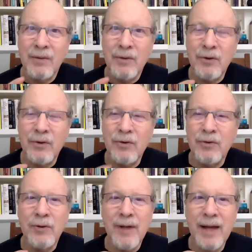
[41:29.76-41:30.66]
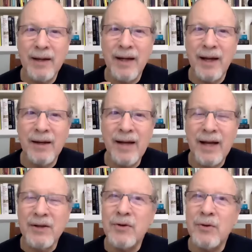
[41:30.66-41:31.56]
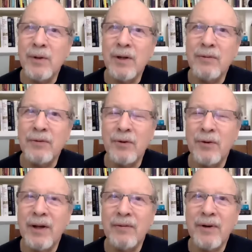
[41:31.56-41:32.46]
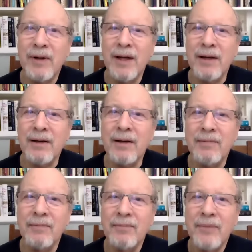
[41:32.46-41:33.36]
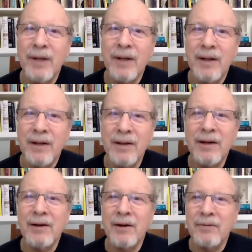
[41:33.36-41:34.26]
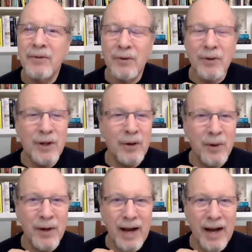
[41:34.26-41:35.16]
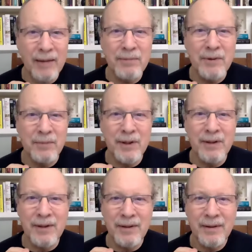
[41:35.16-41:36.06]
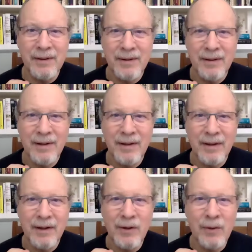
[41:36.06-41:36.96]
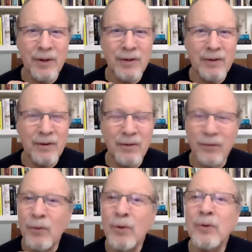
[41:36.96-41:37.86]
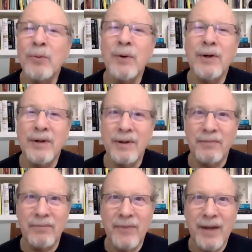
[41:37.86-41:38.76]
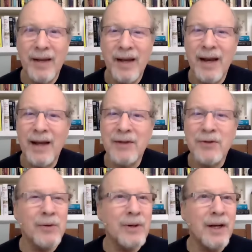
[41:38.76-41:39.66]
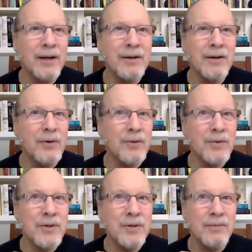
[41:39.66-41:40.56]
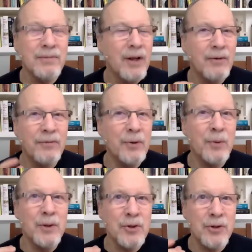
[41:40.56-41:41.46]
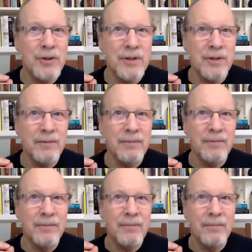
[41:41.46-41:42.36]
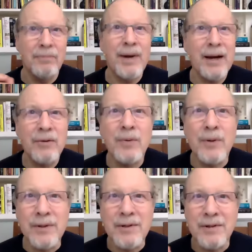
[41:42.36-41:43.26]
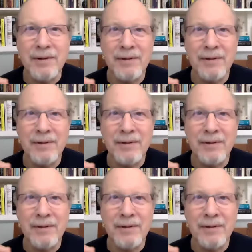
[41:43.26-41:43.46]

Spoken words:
Could you do that again as you lift your left leg? Think of your lower abdomen going forward as your leg goes a few inches backwards.